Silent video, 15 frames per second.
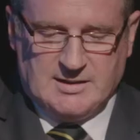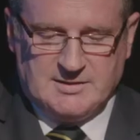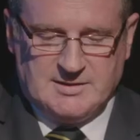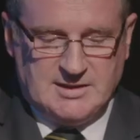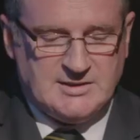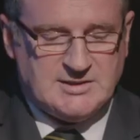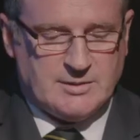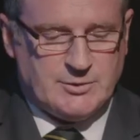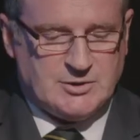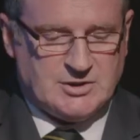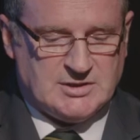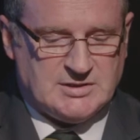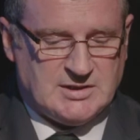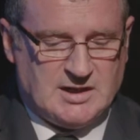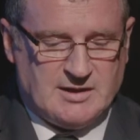These
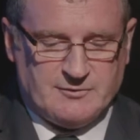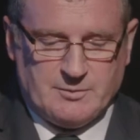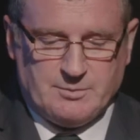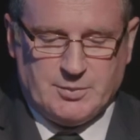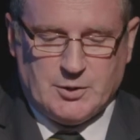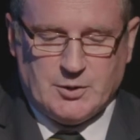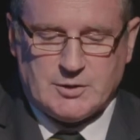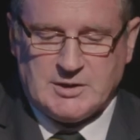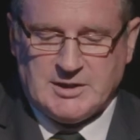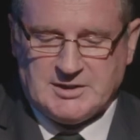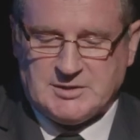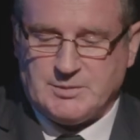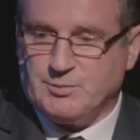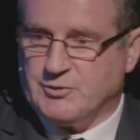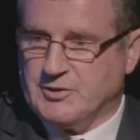images of
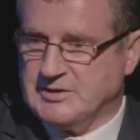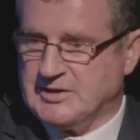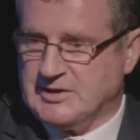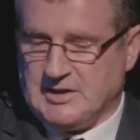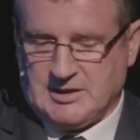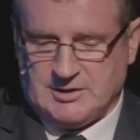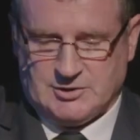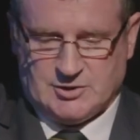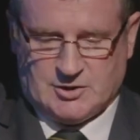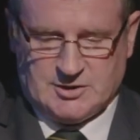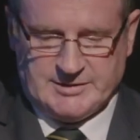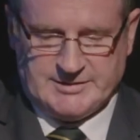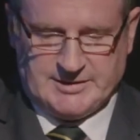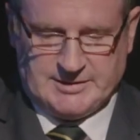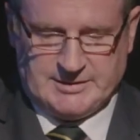Portland Prison in
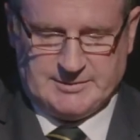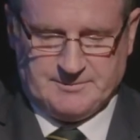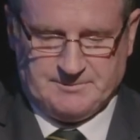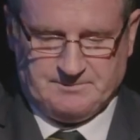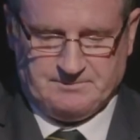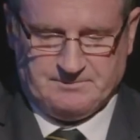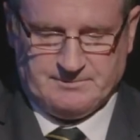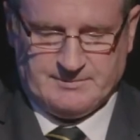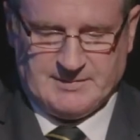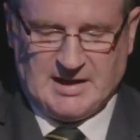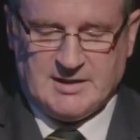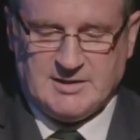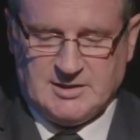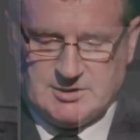Dorset and the